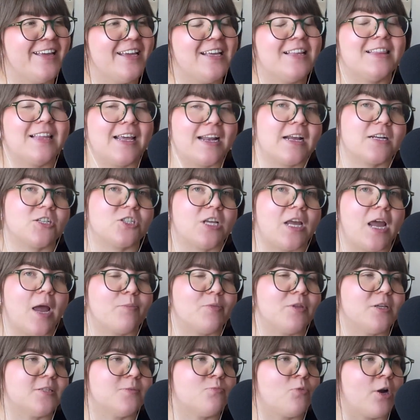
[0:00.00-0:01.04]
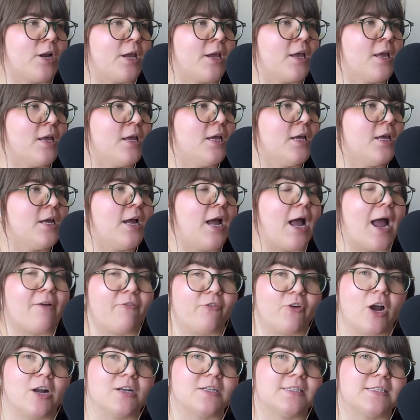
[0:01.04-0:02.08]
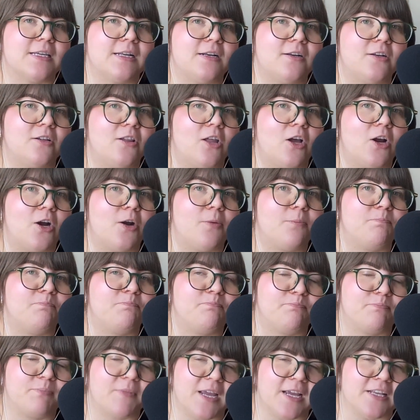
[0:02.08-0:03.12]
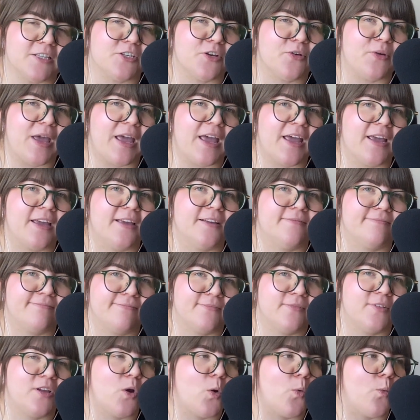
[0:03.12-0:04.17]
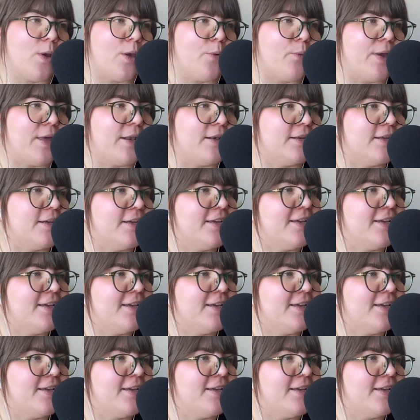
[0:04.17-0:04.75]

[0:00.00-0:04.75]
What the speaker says: That actually happened this morning. I forgot to set an alarm. It's okay. We win.